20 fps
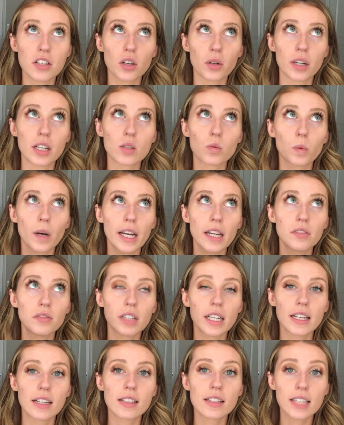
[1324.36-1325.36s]
So his wife
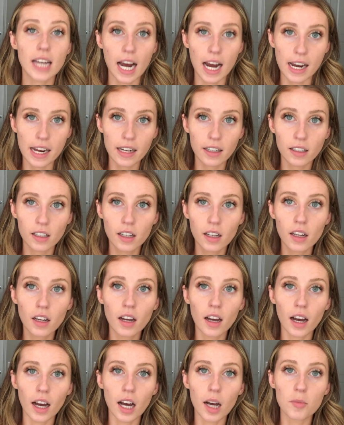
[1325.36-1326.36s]
is Thai,
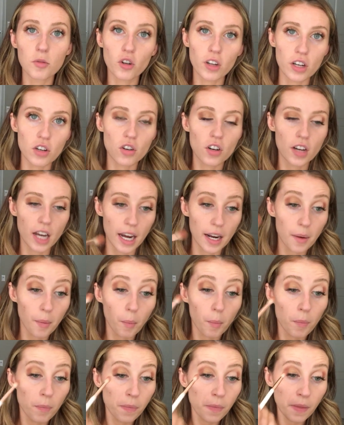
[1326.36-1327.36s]
um, traditional Thai.
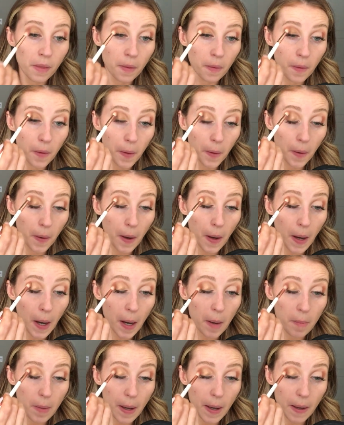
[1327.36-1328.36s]

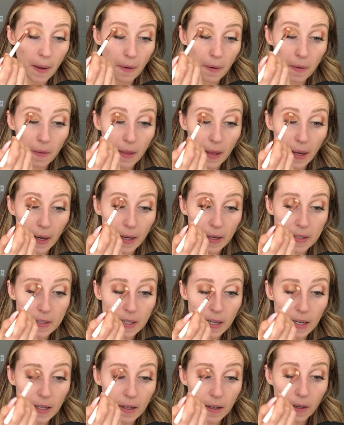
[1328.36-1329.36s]
Um, and they
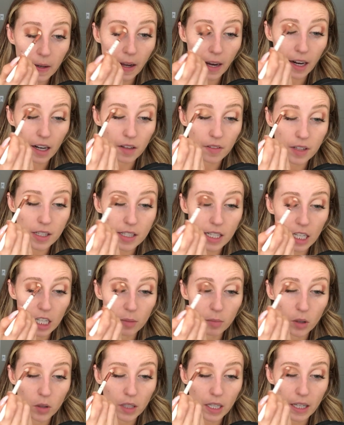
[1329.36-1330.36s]
did have a
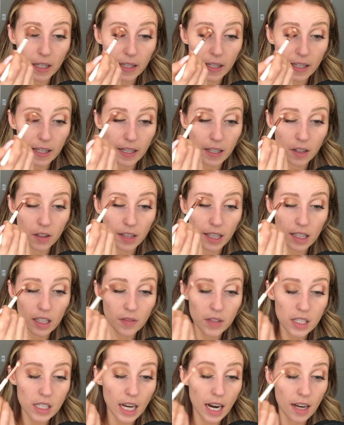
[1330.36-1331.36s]
ceremony here. They
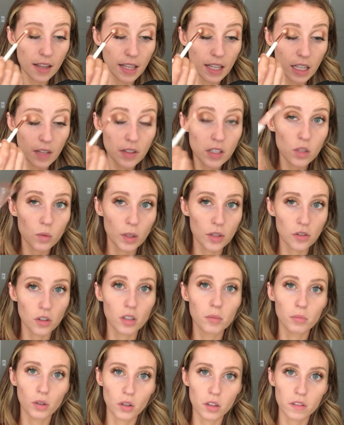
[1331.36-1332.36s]
live in they live in
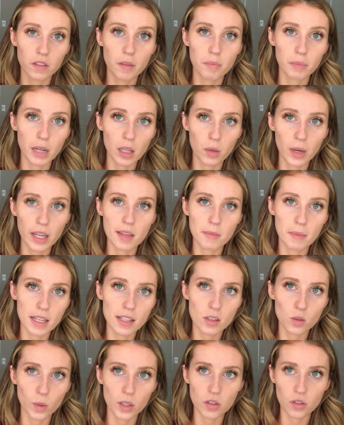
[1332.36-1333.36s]
Switzerland, both of them, by the way. They met
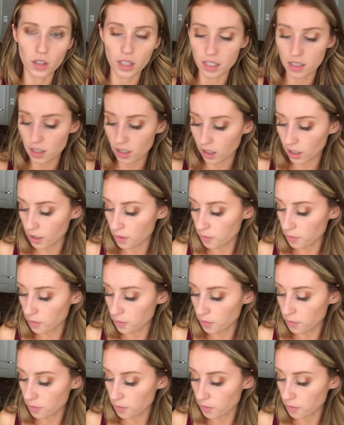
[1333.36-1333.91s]
in Switzerland.